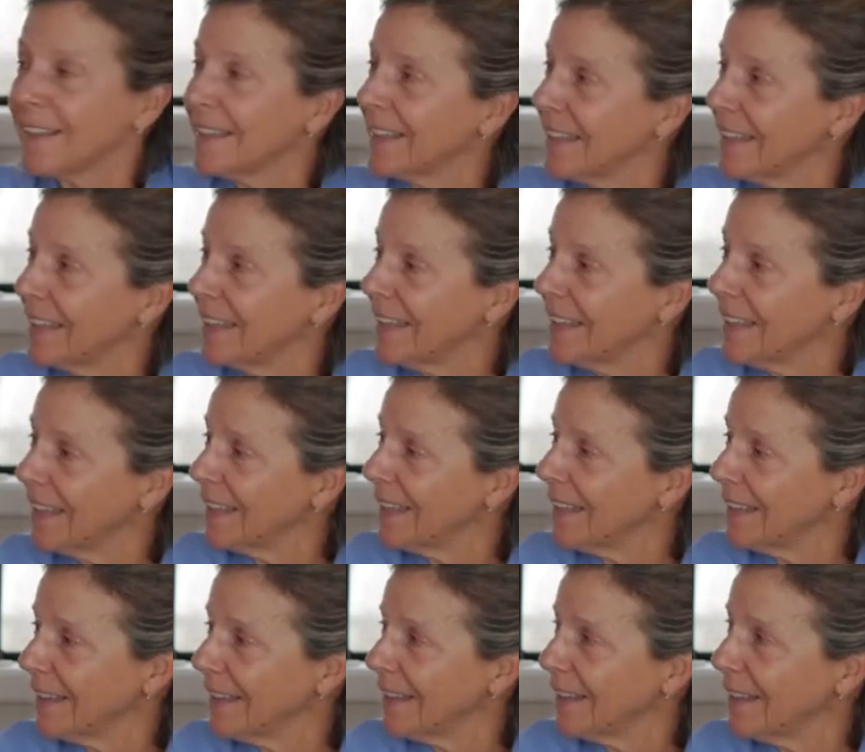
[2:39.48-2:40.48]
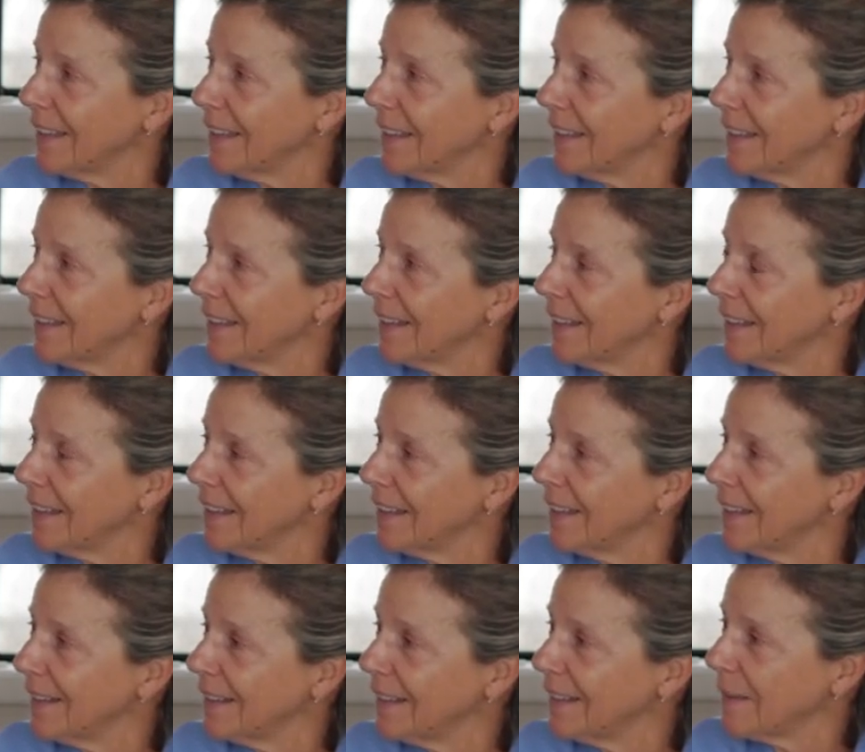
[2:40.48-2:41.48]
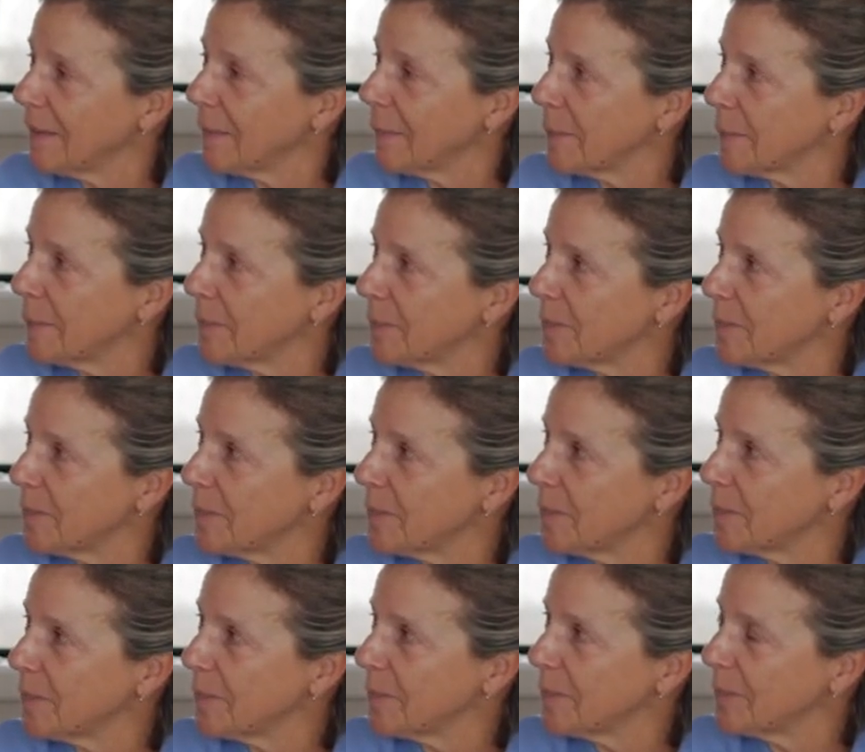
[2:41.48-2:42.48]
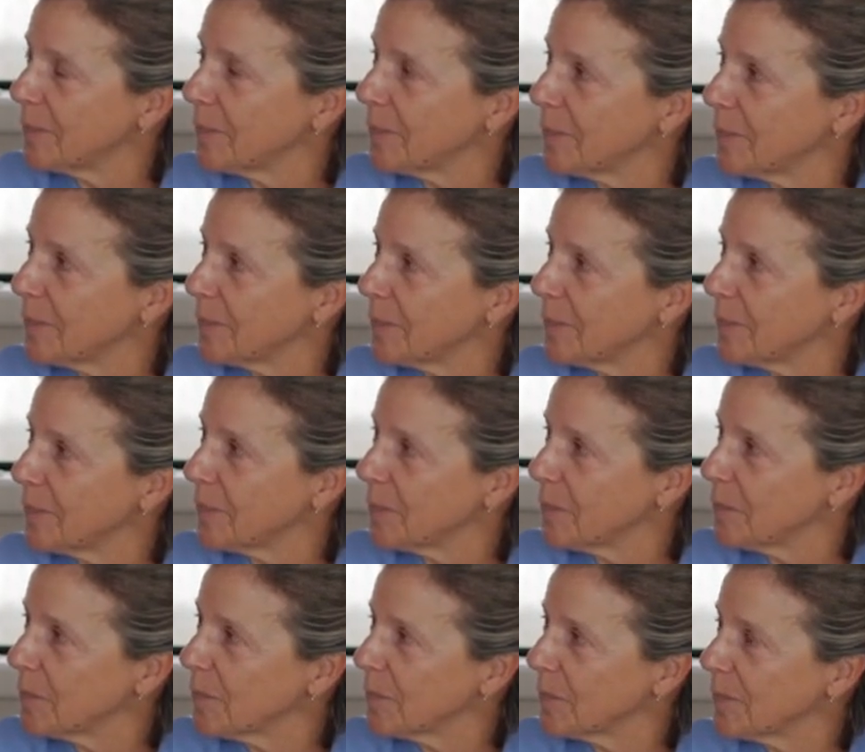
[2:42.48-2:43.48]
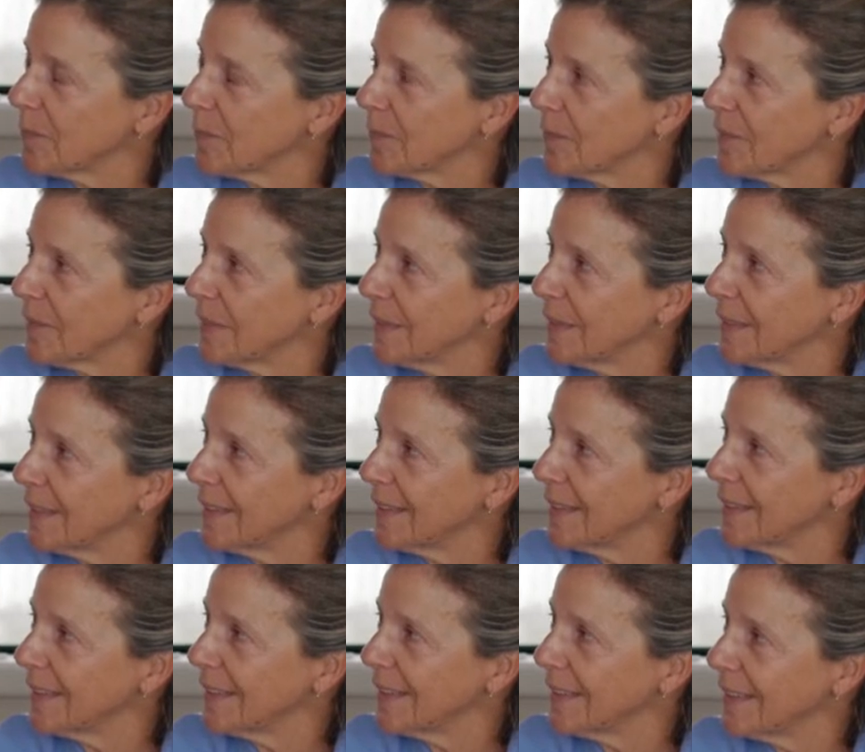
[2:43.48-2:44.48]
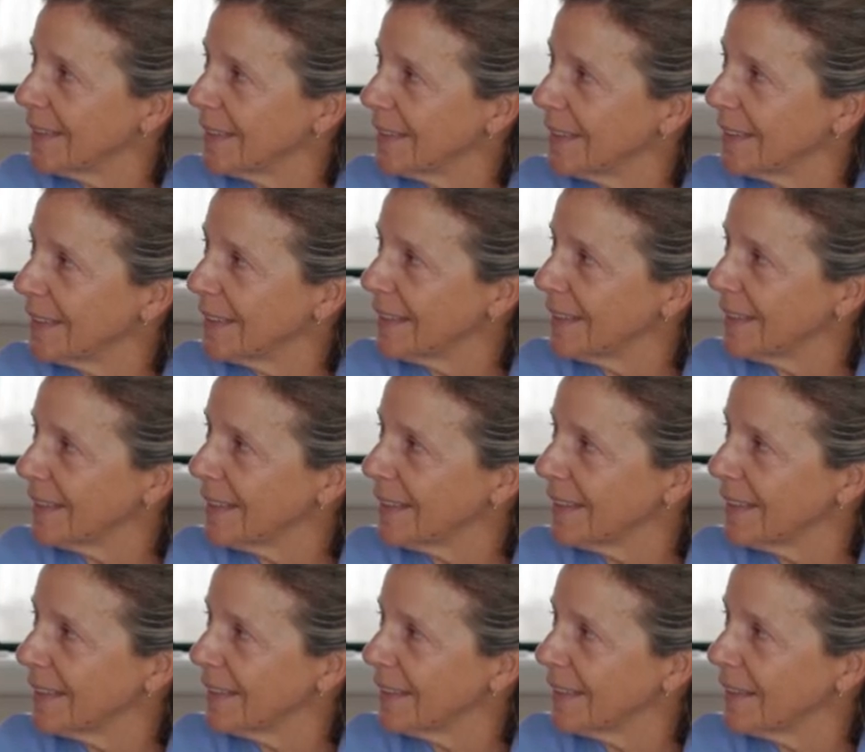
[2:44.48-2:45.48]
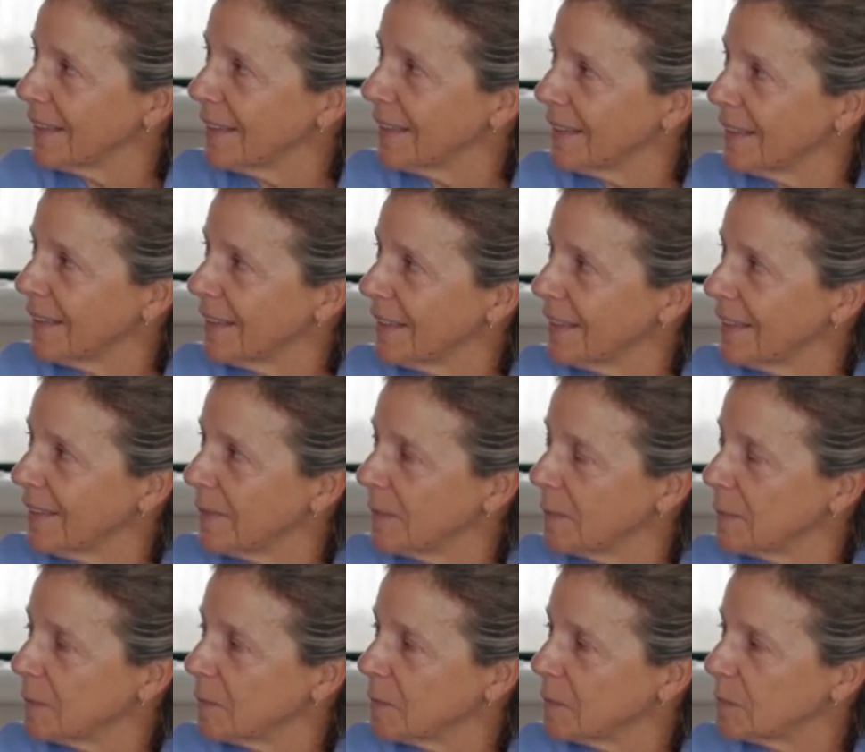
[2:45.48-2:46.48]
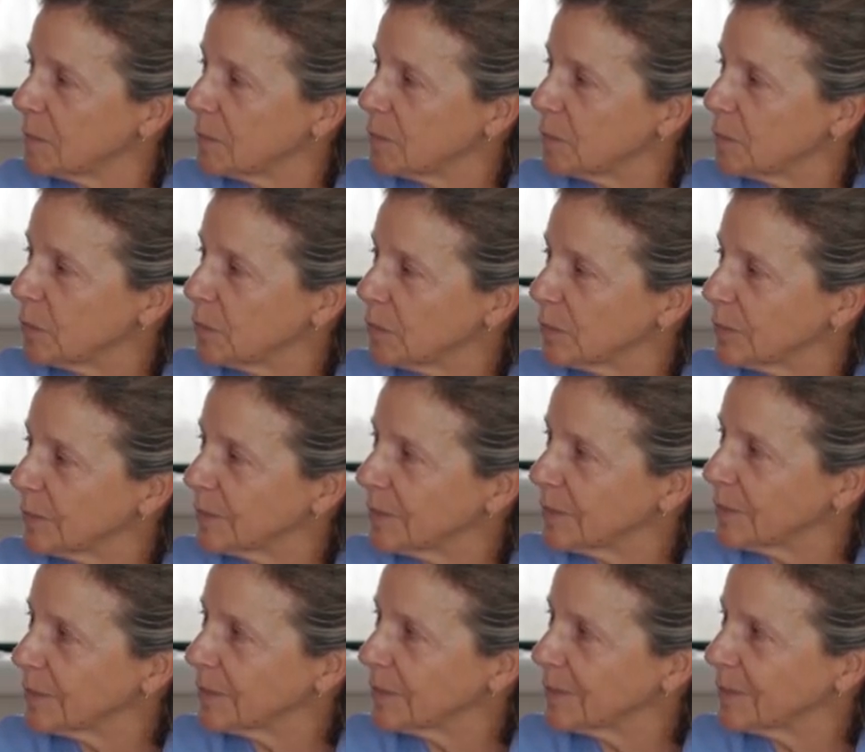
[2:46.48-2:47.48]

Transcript: (silent)